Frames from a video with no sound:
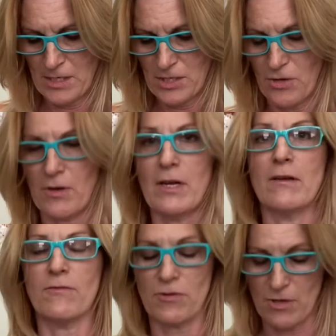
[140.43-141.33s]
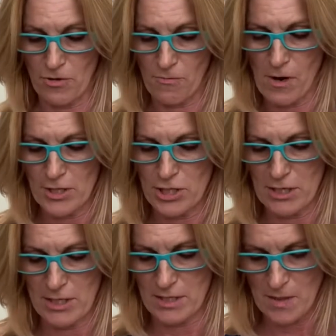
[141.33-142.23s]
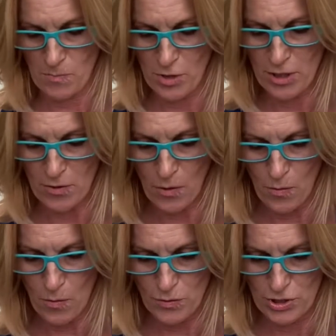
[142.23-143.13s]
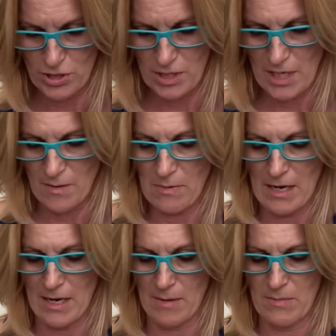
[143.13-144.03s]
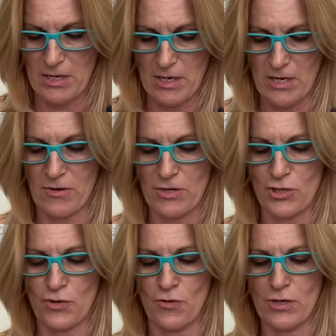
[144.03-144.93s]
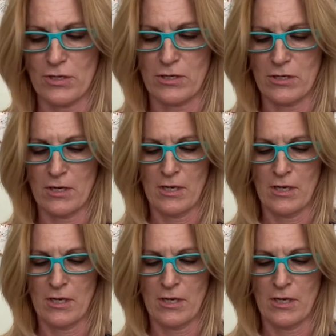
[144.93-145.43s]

So any of you that are watching in summer cold, just think about it. I'm in here in shorts.